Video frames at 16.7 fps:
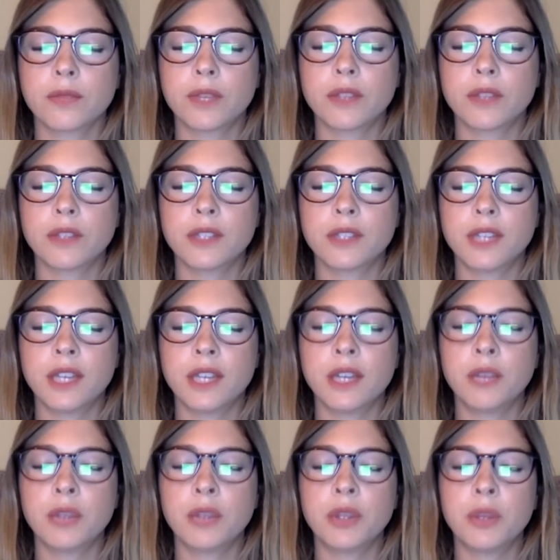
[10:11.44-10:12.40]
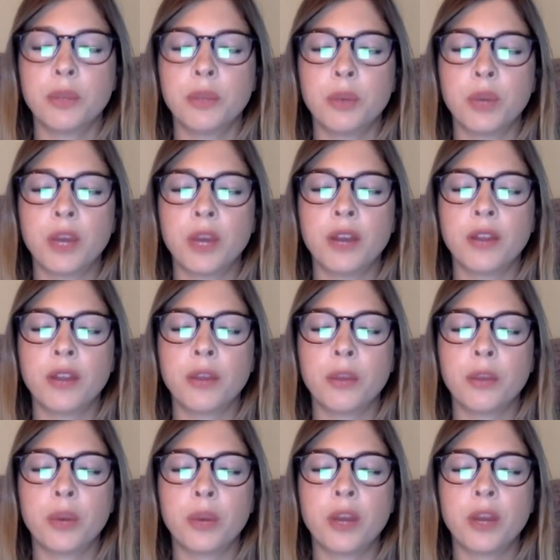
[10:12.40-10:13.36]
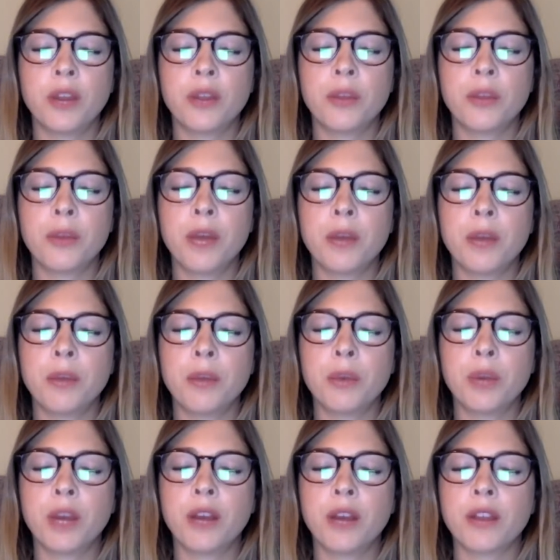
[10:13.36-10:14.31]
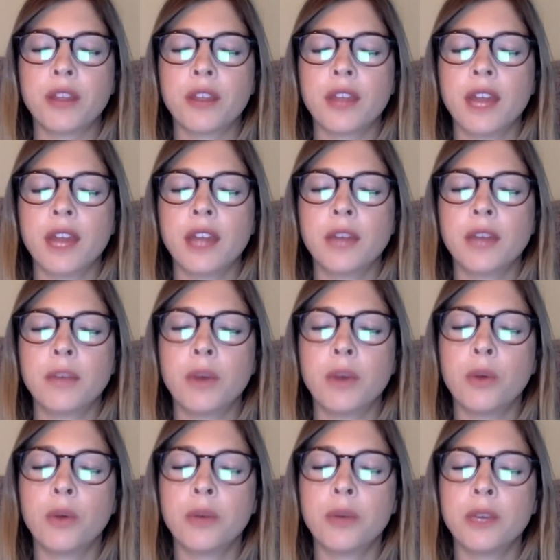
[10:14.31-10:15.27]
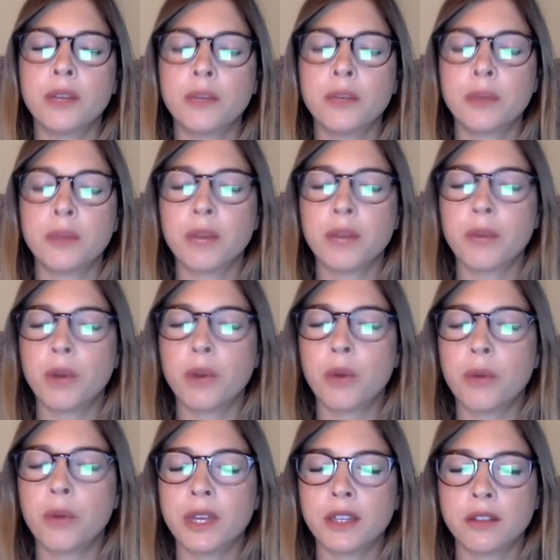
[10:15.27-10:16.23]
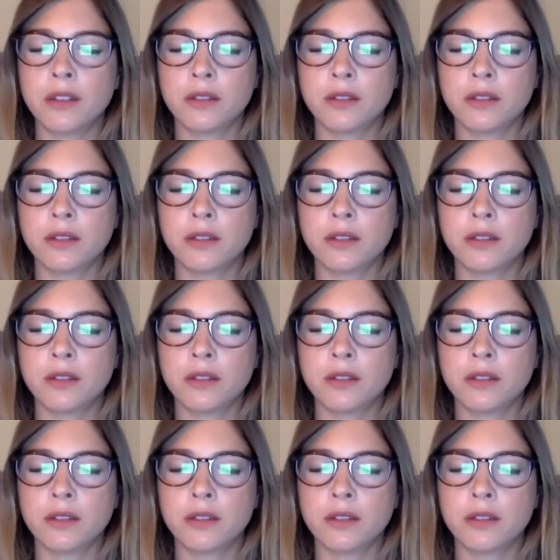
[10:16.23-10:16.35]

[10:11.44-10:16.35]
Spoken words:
Staying with the breath, breath by breath, and moment by moment.